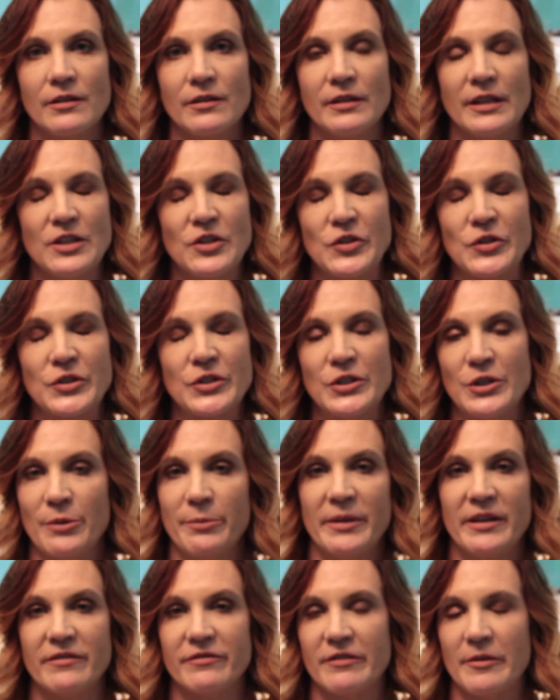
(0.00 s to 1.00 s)
They just
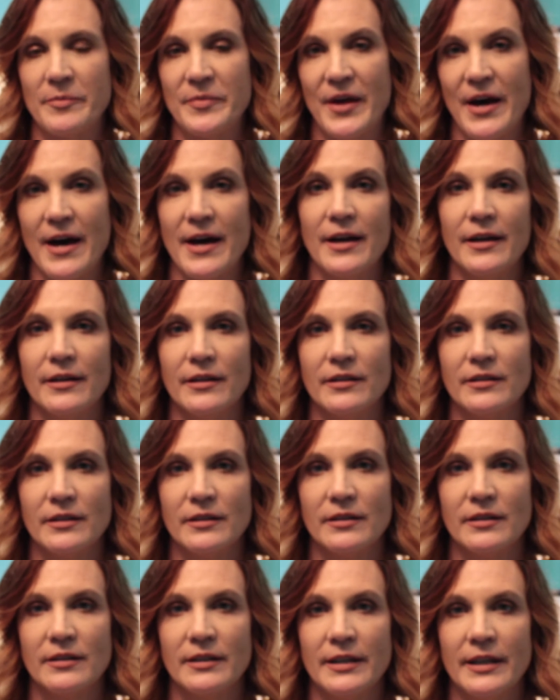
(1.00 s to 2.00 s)
know me from that,
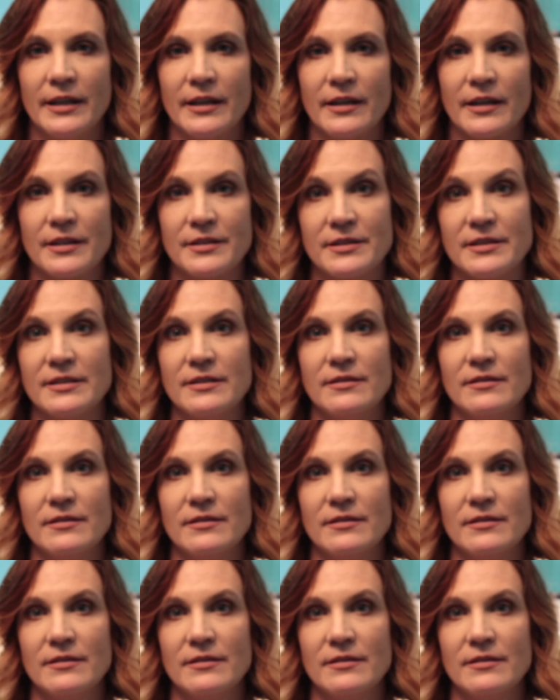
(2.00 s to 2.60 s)
because